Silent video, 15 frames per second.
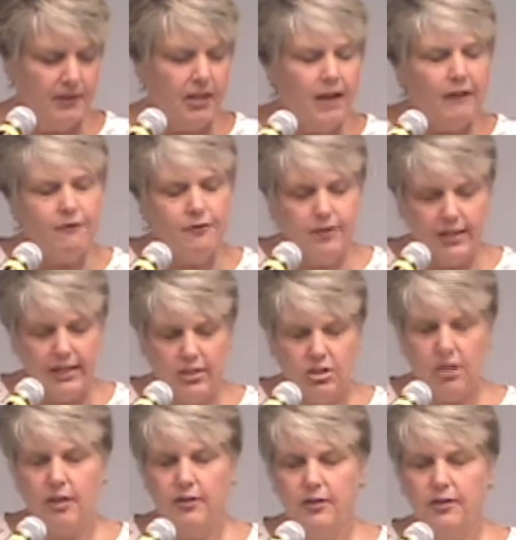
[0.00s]
Love for
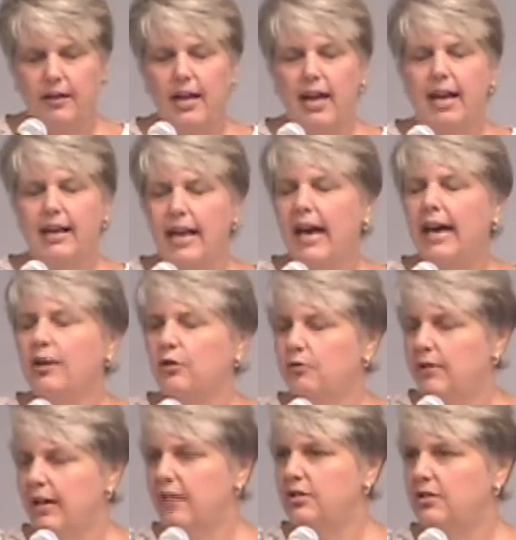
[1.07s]
each other and
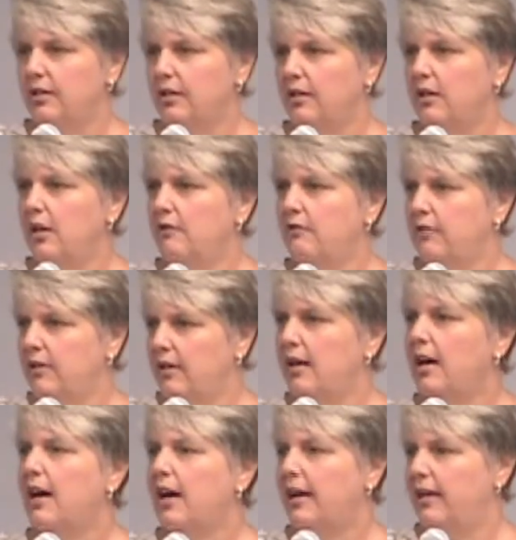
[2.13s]
adoration for
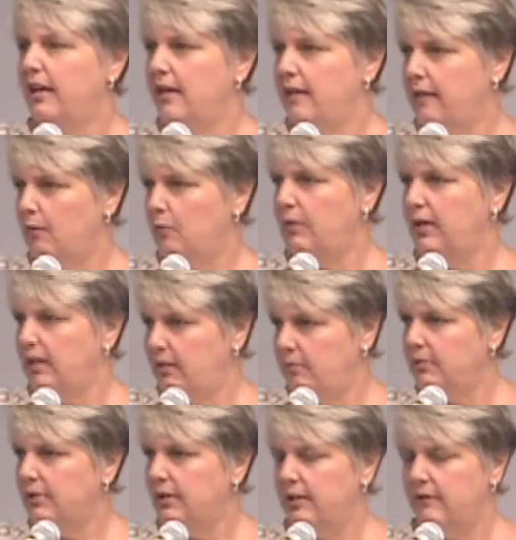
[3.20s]
the God that
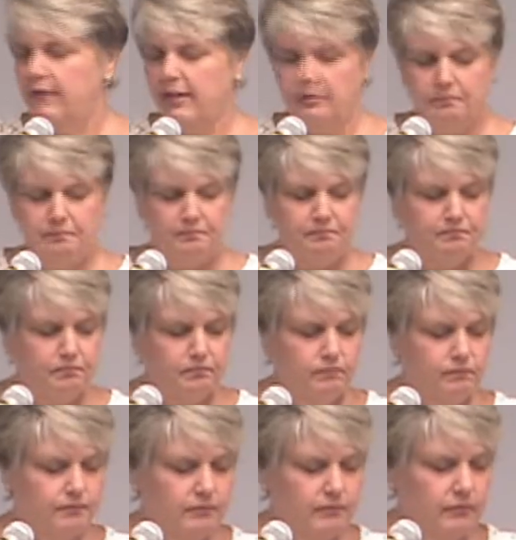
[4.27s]
we believe
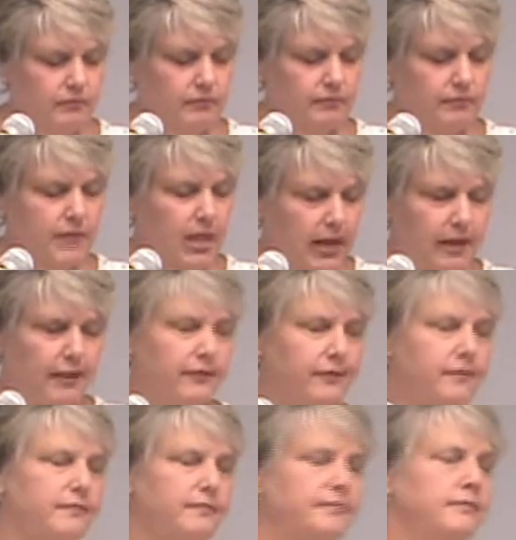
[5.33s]
in. Love.